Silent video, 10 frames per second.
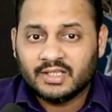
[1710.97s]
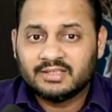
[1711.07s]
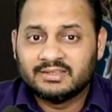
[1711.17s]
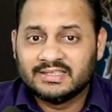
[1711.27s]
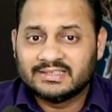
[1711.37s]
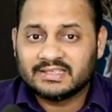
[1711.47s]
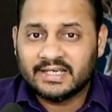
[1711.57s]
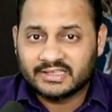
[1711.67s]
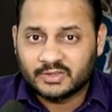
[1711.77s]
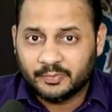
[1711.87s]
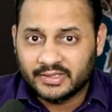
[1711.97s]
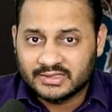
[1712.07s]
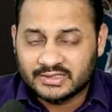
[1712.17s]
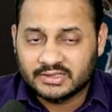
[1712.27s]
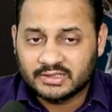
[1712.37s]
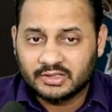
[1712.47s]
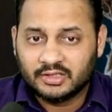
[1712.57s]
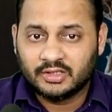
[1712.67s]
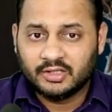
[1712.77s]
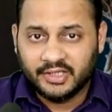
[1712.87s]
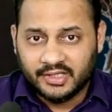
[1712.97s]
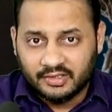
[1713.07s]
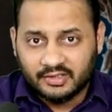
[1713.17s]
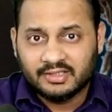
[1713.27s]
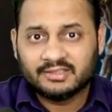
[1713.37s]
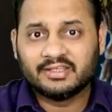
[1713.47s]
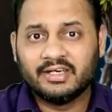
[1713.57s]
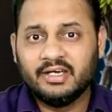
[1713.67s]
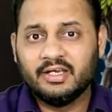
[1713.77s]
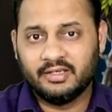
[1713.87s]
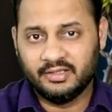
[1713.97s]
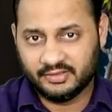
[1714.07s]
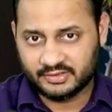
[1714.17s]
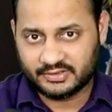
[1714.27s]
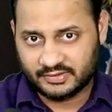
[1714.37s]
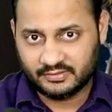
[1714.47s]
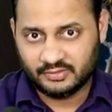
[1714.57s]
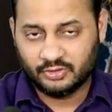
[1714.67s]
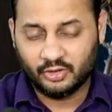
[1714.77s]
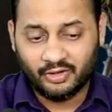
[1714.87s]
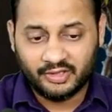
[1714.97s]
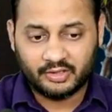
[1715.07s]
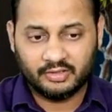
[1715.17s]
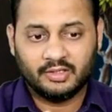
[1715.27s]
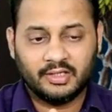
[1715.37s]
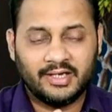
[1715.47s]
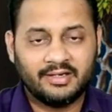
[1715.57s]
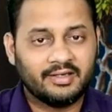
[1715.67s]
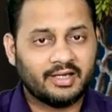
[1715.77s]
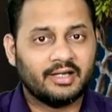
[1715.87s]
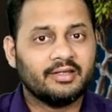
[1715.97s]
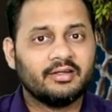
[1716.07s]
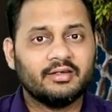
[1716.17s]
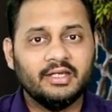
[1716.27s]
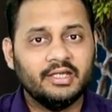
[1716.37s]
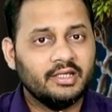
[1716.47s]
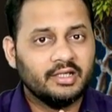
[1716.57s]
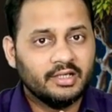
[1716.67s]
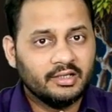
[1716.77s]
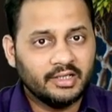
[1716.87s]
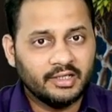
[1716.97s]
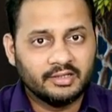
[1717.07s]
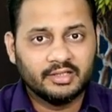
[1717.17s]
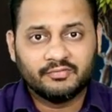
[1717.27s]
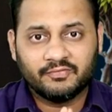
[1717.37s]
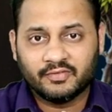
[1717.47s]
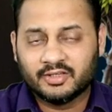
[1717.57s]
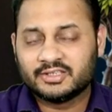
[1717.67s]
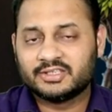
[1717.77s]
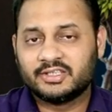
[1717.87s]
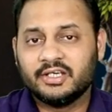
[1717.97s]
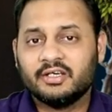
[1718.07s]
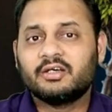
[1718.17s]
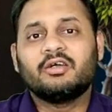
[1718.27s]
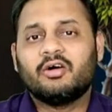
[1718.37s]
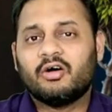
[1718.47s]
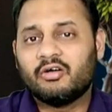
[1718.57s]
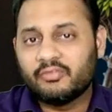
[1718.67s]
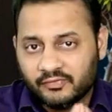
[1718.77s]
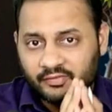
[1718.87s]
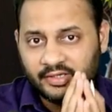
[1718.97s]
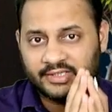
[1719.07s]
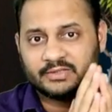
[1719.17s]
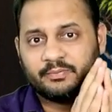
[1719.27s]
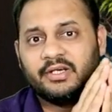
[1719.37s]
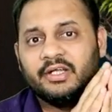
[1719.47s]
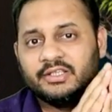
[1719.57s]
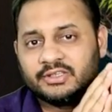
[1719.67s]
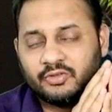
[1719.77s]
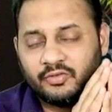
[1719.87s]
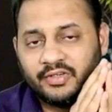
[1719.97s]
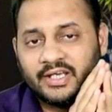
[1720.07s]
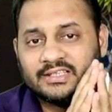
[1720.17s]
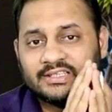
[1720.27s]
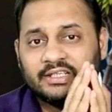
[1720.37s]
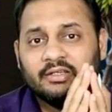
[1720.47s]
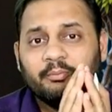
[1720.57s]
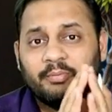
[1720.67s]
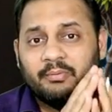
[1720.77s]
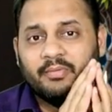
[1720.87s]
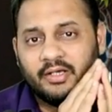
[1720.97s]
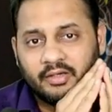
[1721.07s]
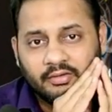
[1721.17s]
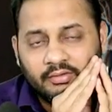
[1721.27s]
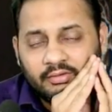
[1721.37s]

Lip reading: this expense in 3 years, not entirely in the first year of expenditure, or we can say payment.